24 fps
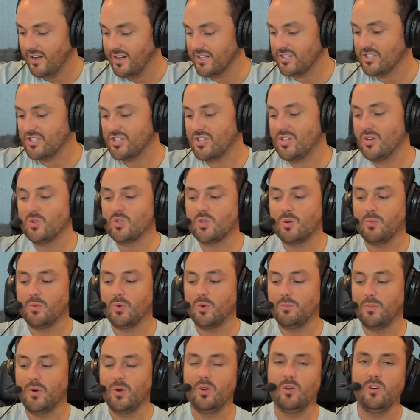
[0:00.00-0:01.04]

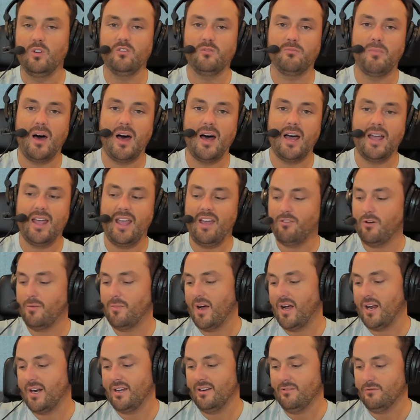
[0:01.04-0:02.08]
unexcusable move by
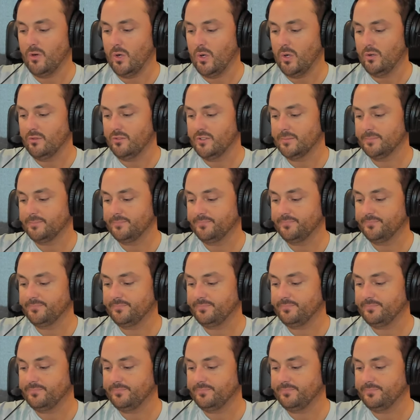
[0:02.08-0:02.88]
everybody involved.